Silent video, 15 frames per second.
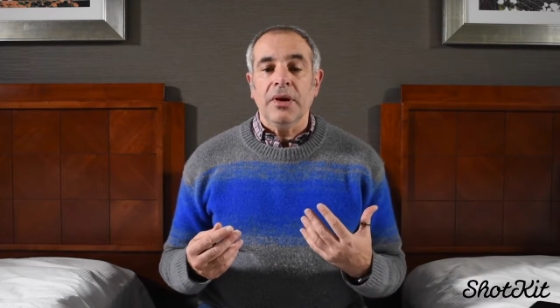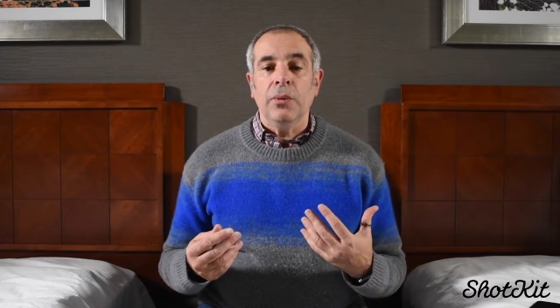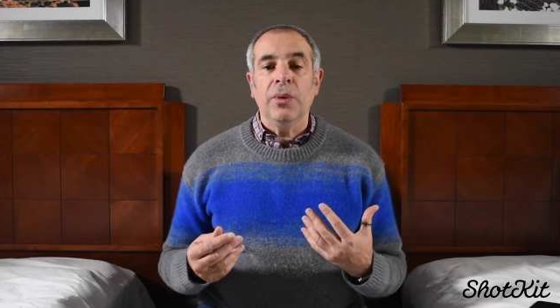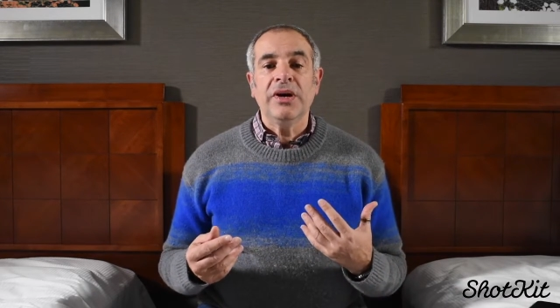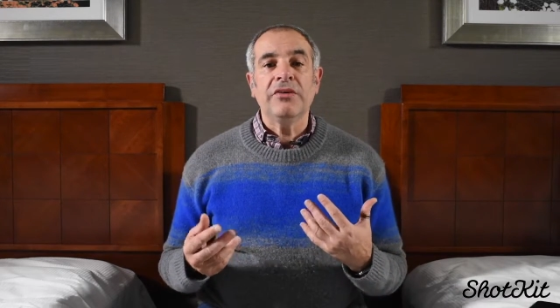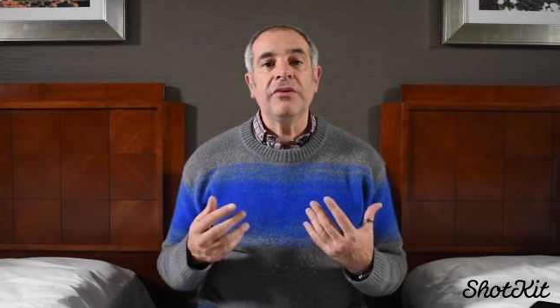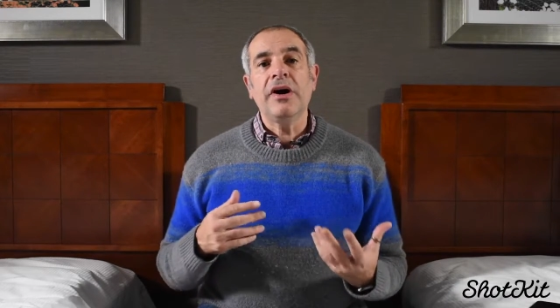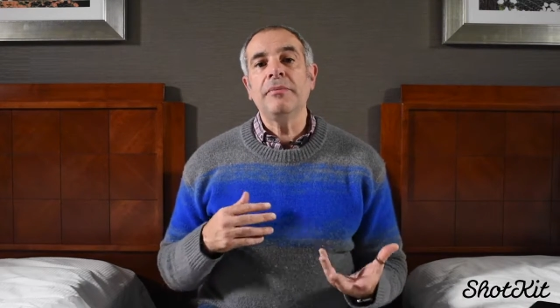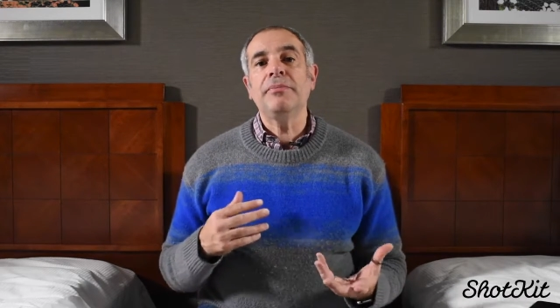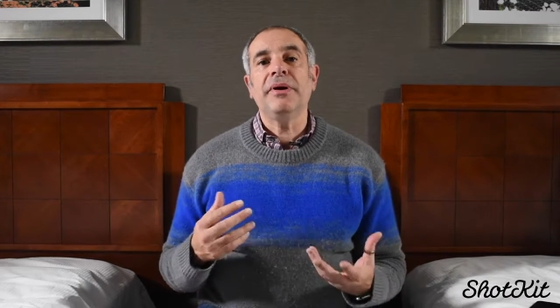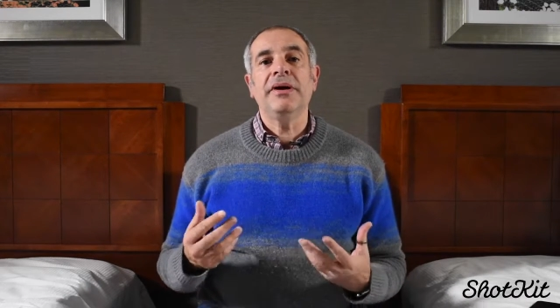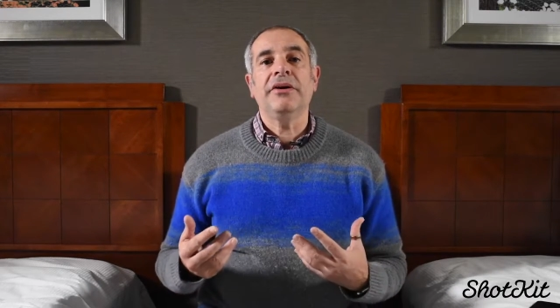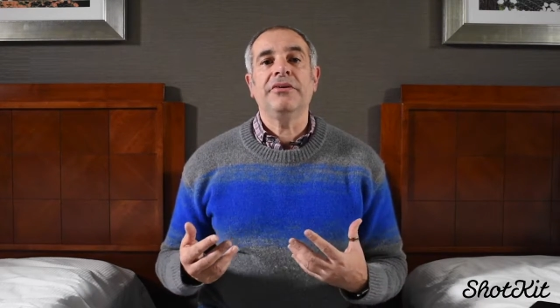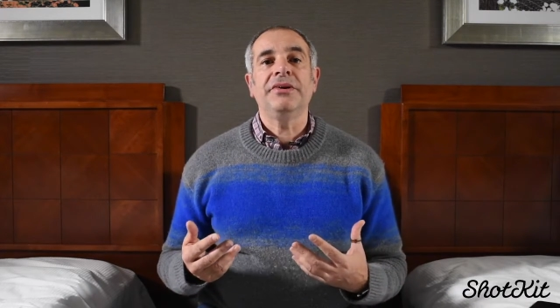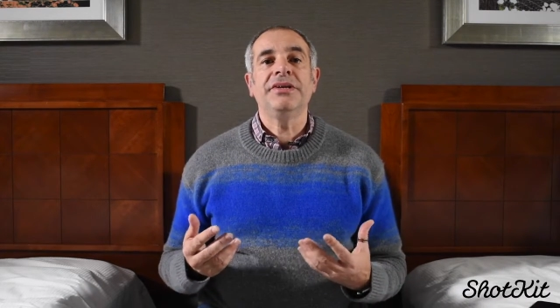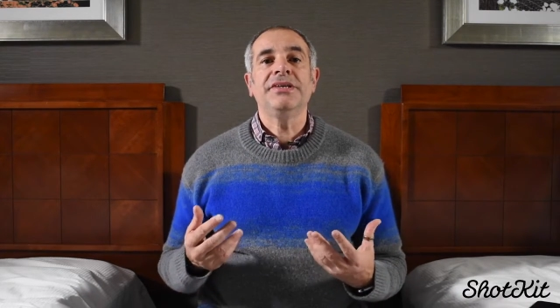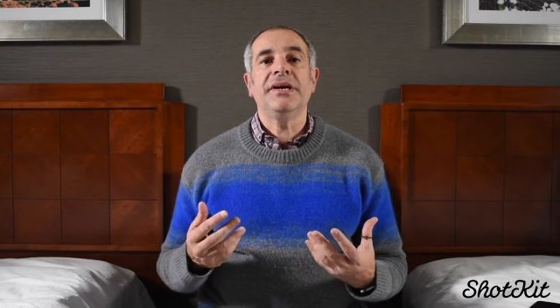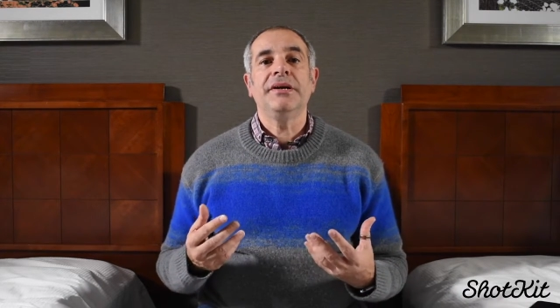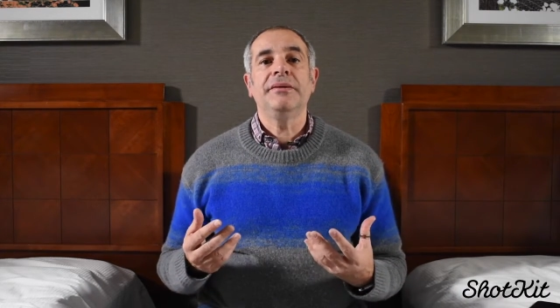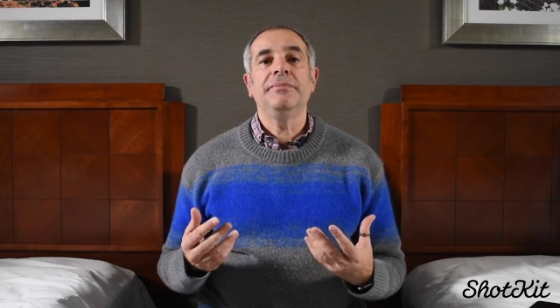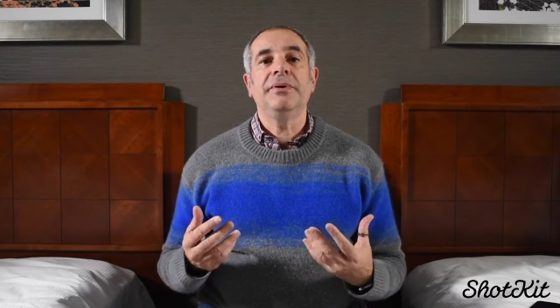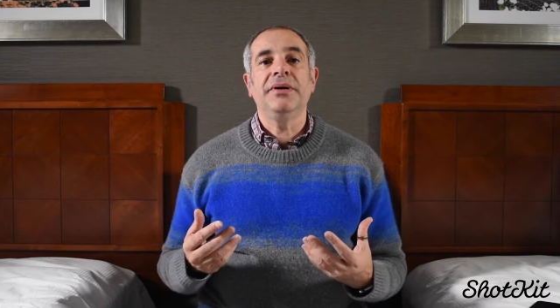when a right brain
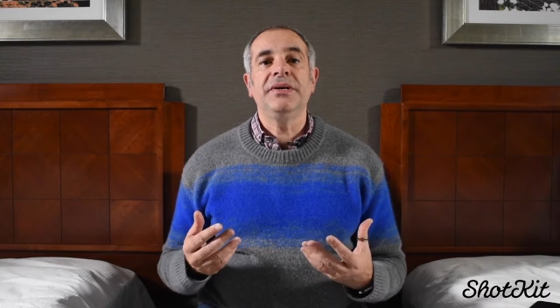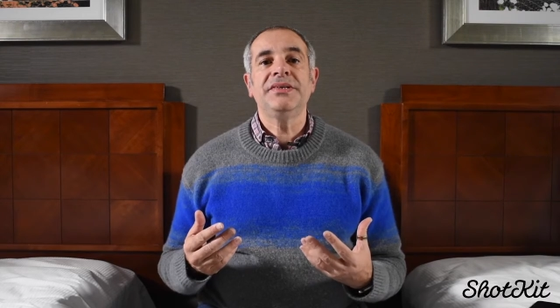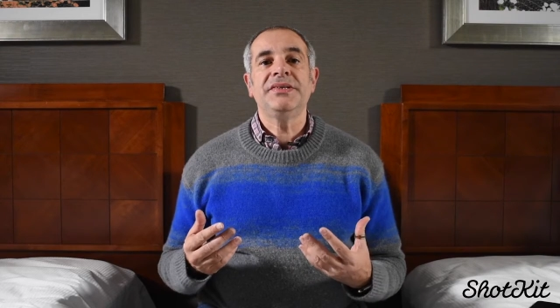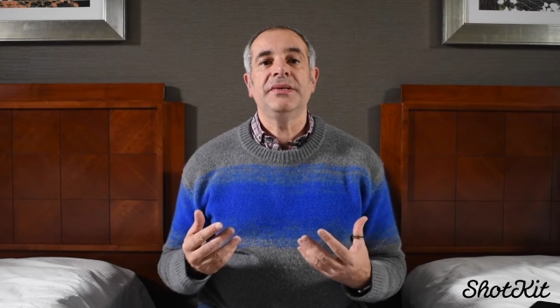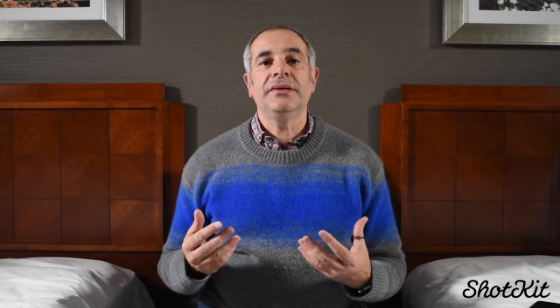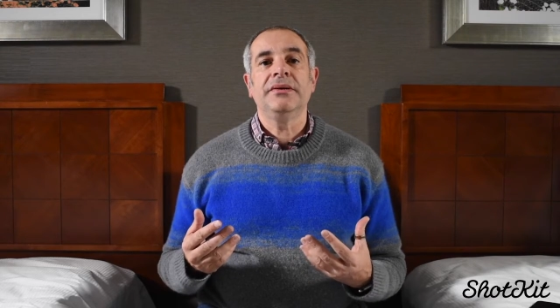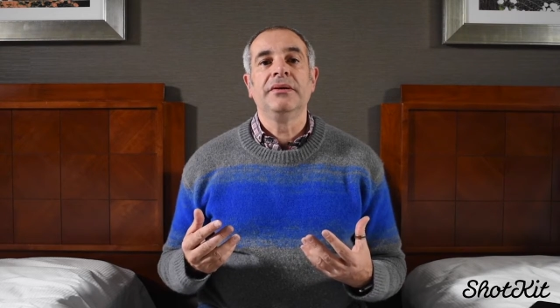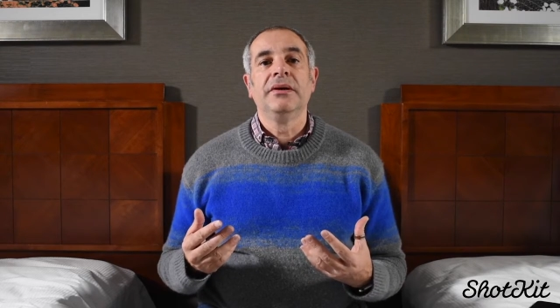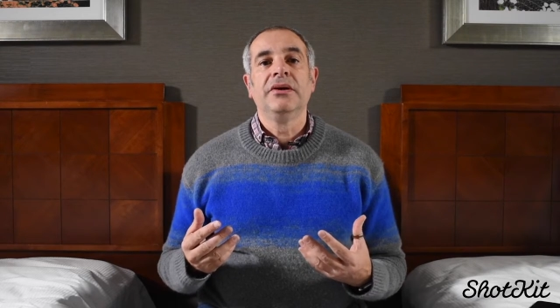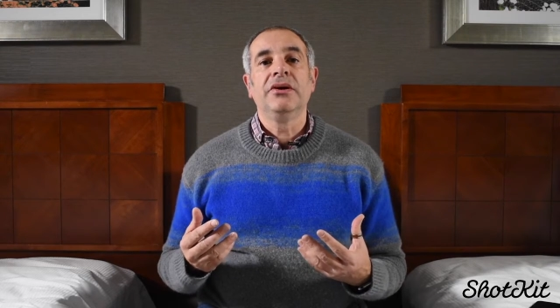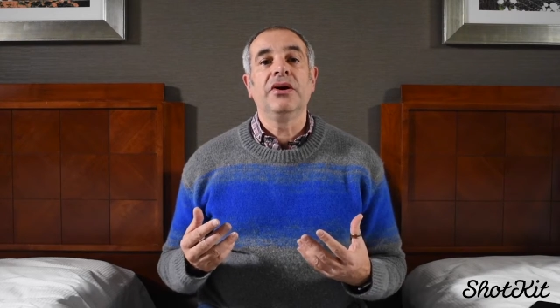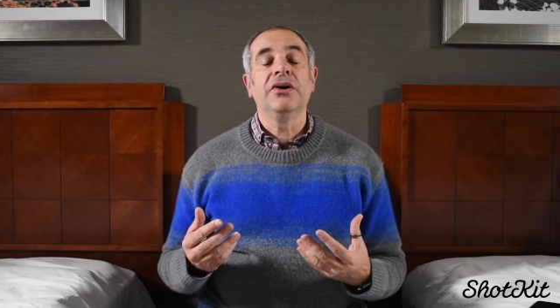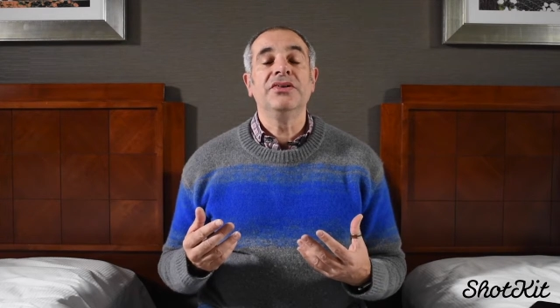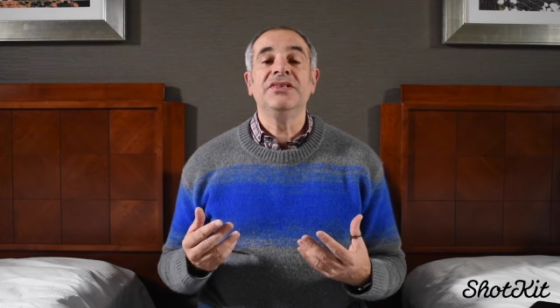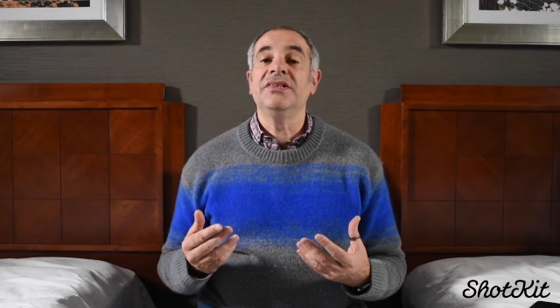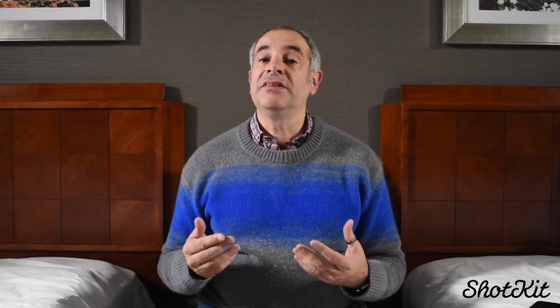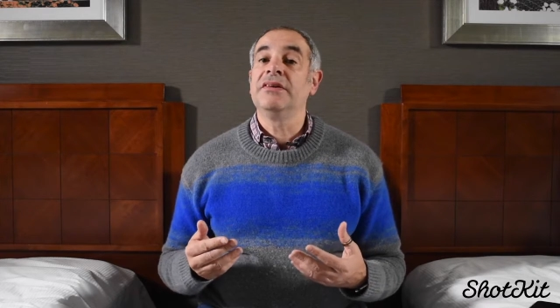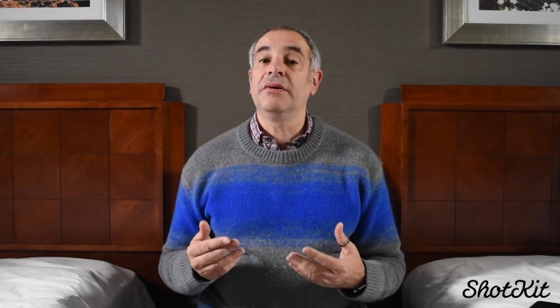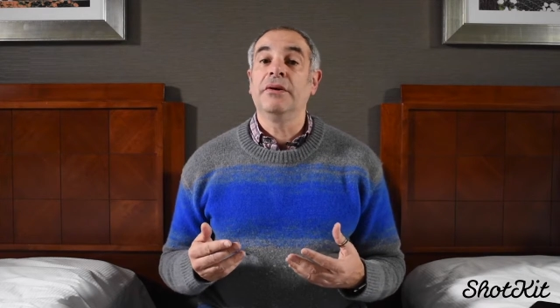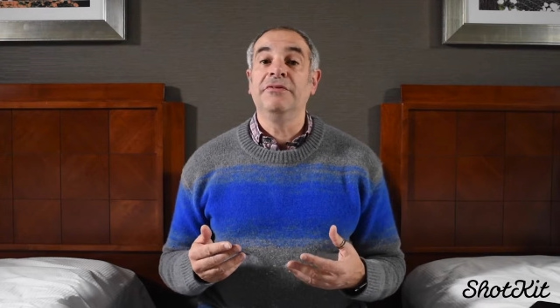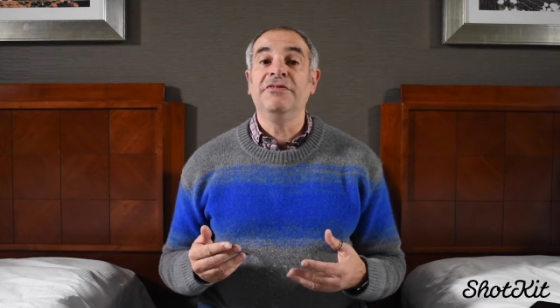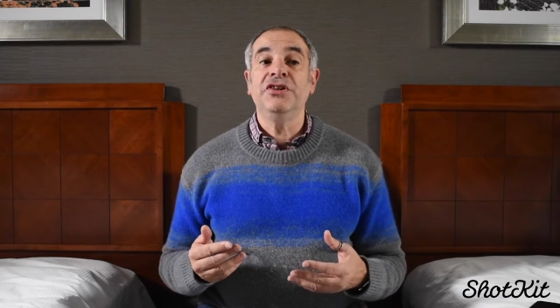orientated person goes into
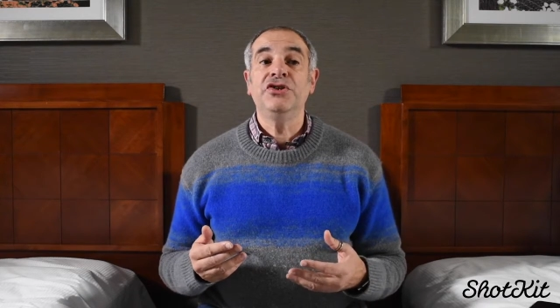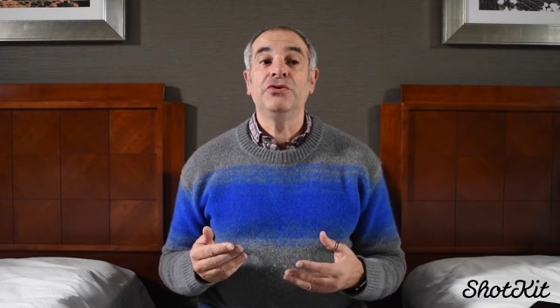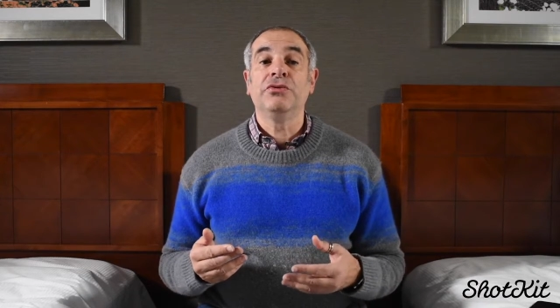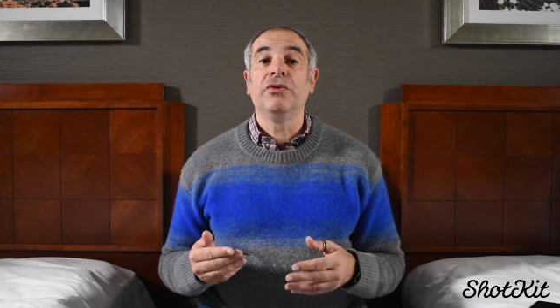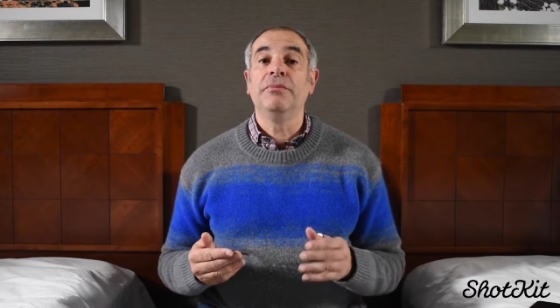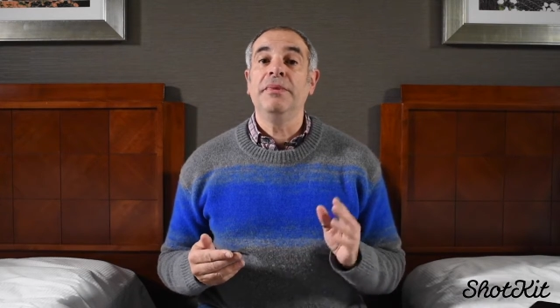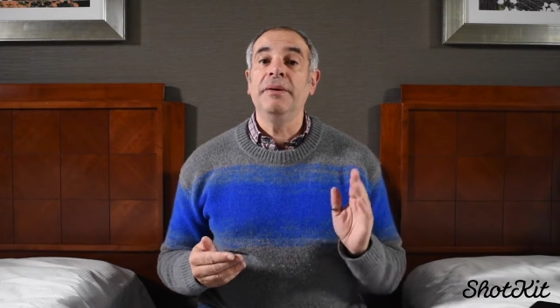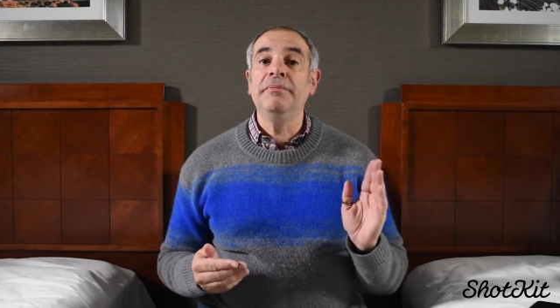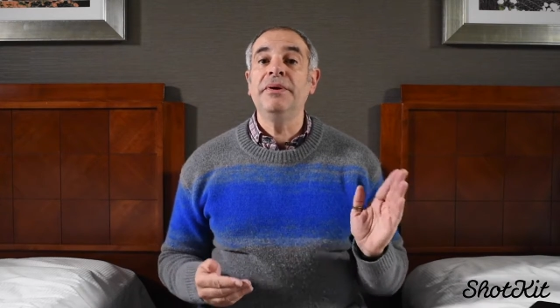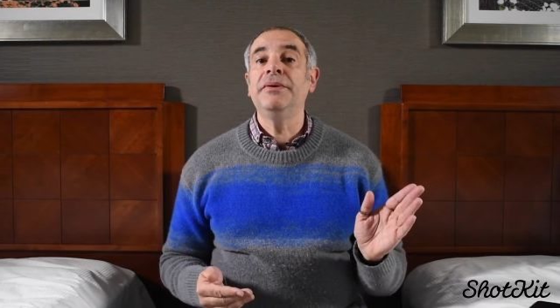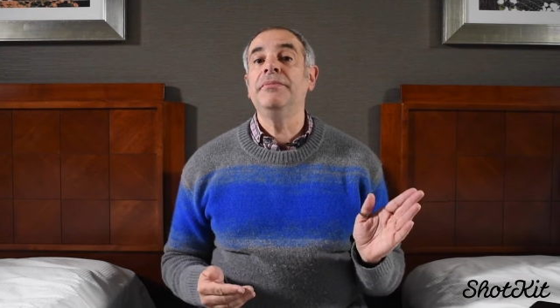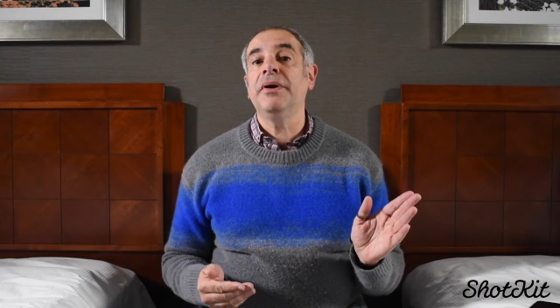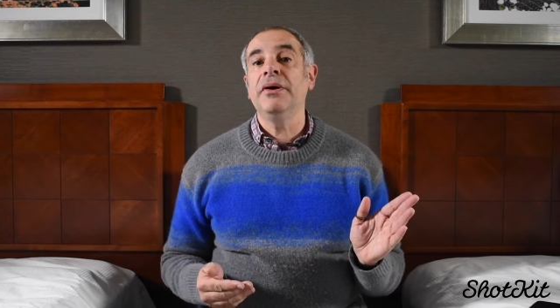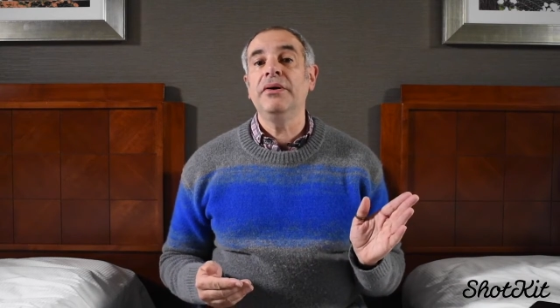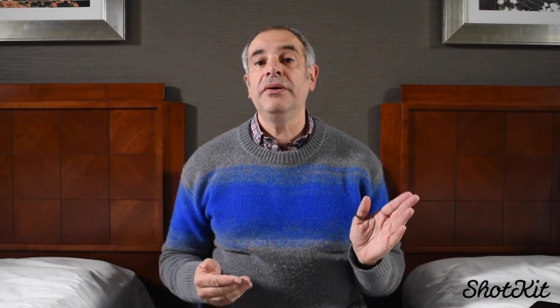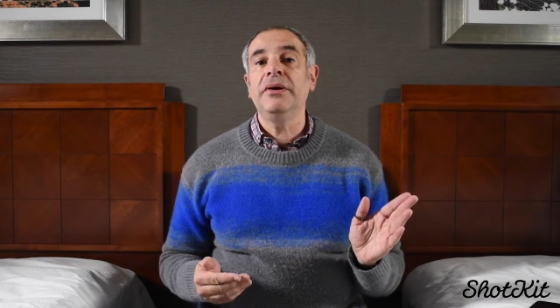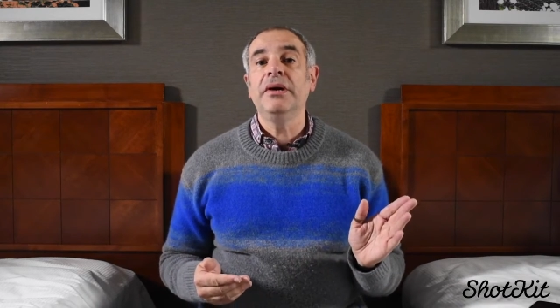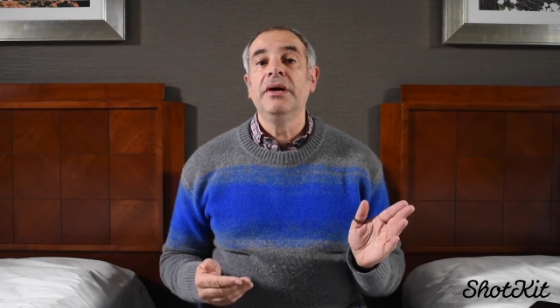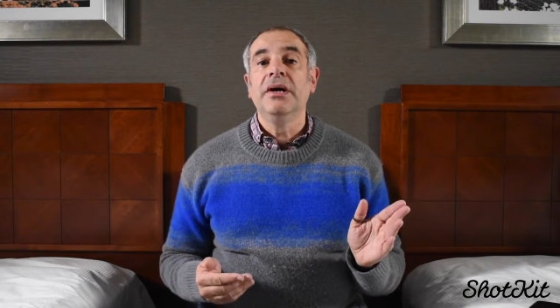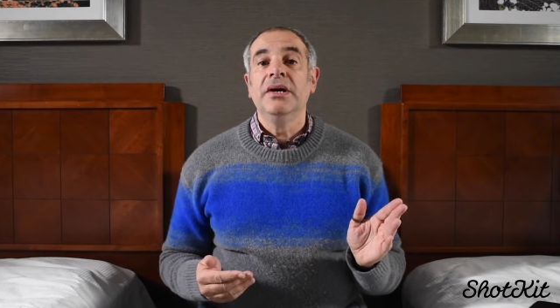a visual remembered mode,